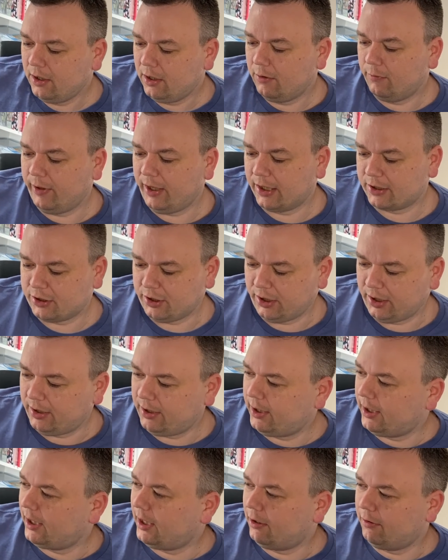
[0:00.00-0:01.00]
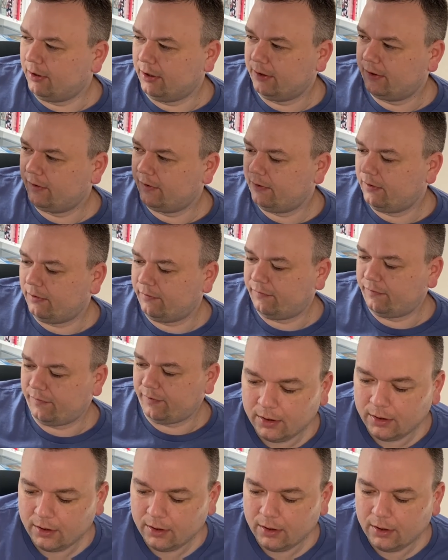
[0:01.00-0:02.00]
We actually get our
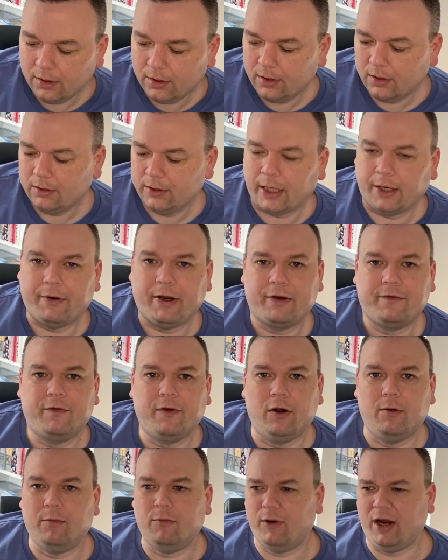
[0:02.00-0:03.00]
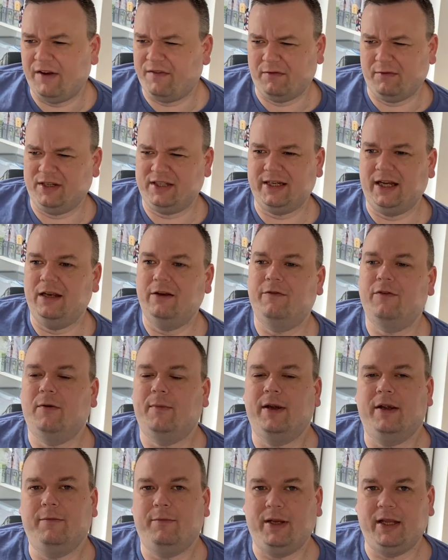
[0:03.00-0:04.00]
direct from wherever we're selling
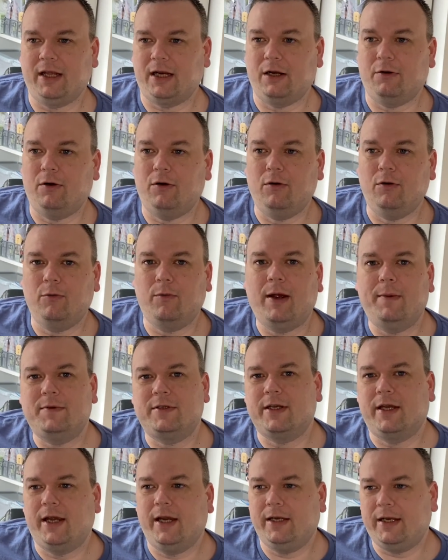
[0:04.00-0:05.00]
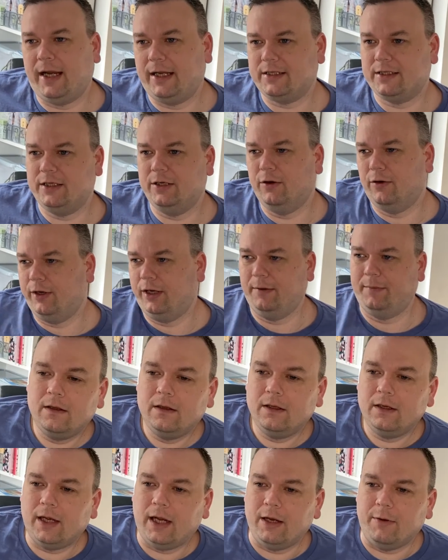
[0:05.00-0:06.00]
from. It'll be that our own website, Etsy or
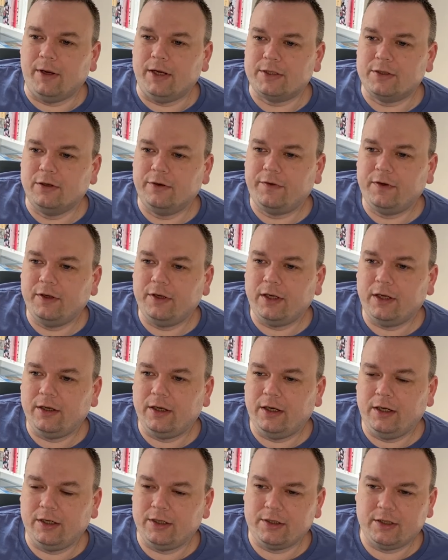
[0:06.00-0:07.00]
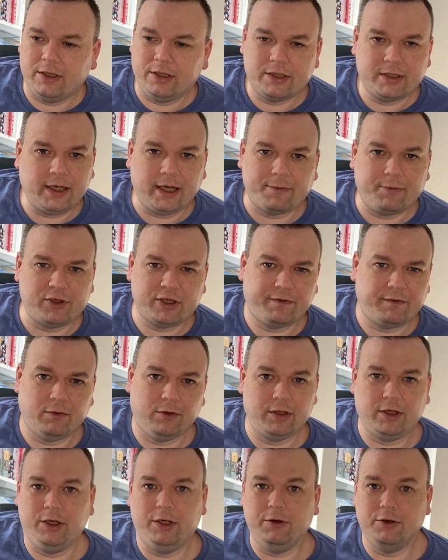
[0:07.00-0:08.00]
anyway. So if you select whichever
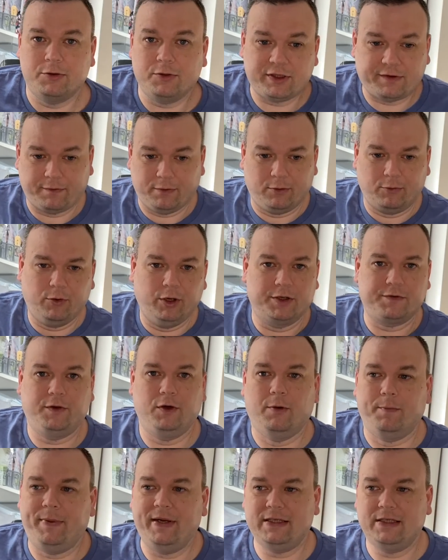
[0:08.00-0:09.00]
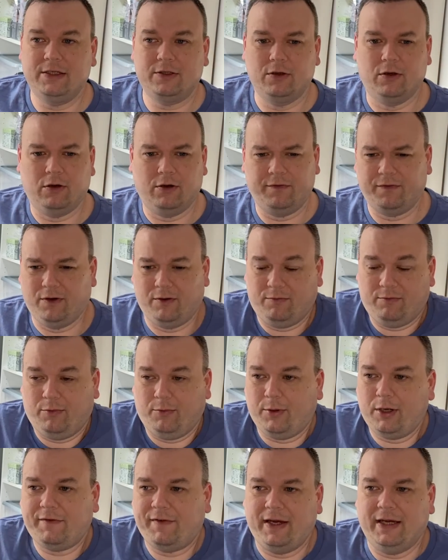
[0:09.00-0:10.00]
one you use, whichever one works for your business or for
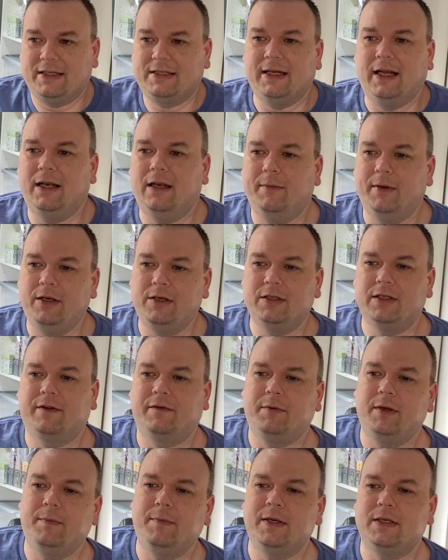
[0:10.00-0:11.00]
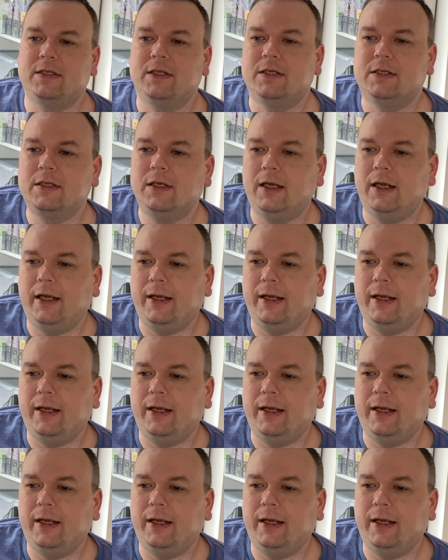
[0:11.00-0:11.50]
whatever you're selling. I mean, it doesn't have to be a business.